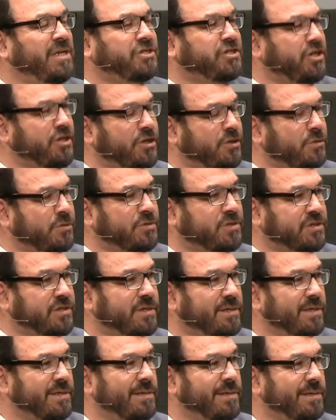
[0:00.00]
be Jews.
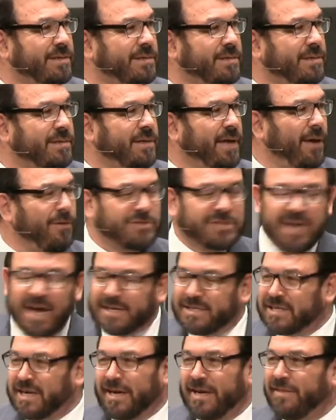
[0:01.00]
He was
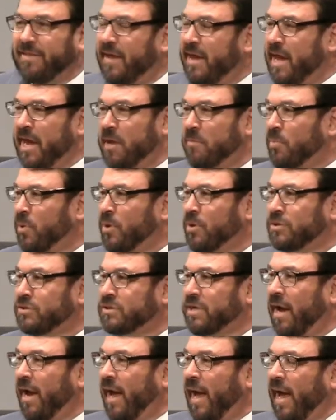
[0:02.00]
not telling the Hebrews,